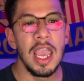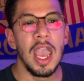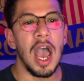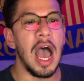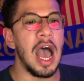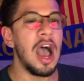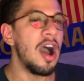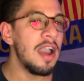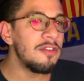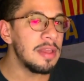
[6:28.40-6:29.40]

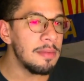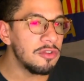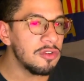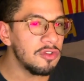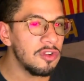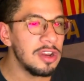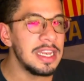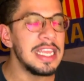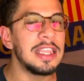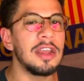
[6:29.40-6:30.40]
However, the most concerning
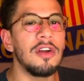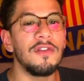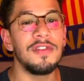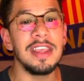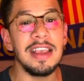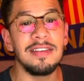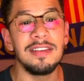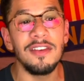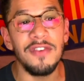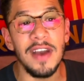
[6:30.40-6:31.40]
detail of this is
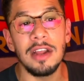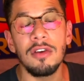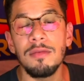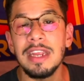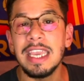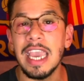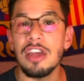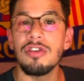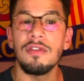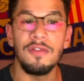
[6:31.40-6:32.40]
the final
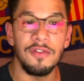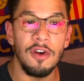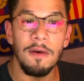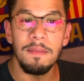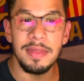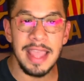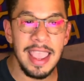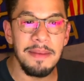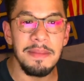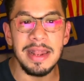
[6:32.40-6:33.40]
communication from
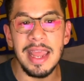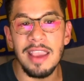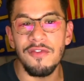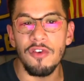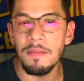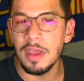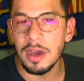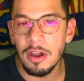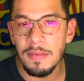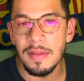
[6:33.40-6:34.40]
them, and they informed the
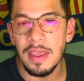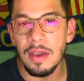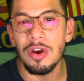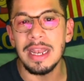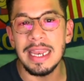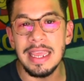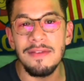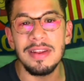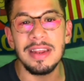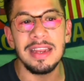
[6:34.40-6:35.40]
club that they were
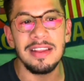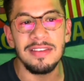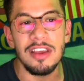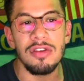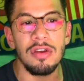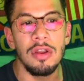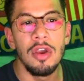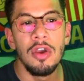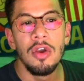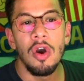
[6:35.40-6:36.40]
leaving the decision
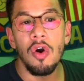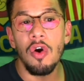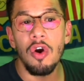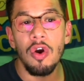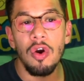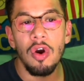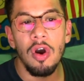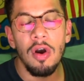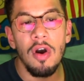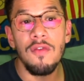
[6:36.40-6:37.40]
or
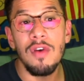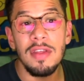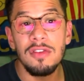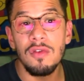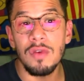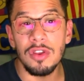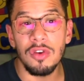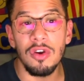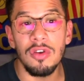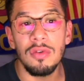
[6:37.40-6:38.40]
of whether to
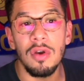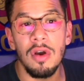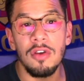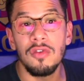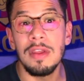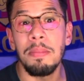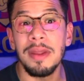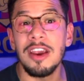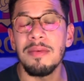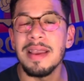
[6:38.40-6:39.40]
return to the
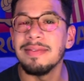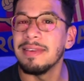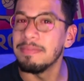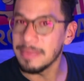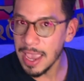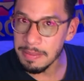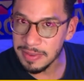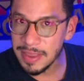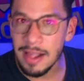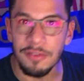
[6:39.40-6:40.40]
player
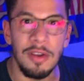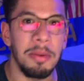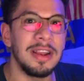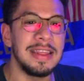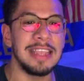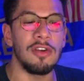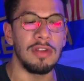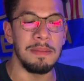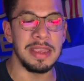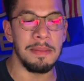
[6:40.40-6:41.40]
himself. So apparently they
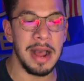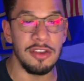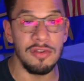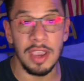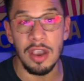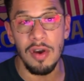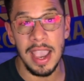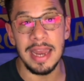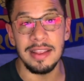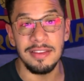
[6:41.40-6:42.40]
told Lamine Yamal, you can go
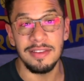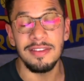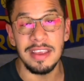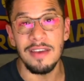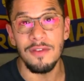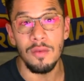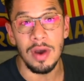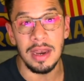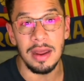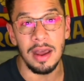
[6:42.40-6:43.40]
ahead and see if you
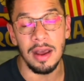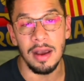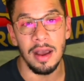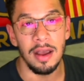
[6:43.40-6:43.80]
want to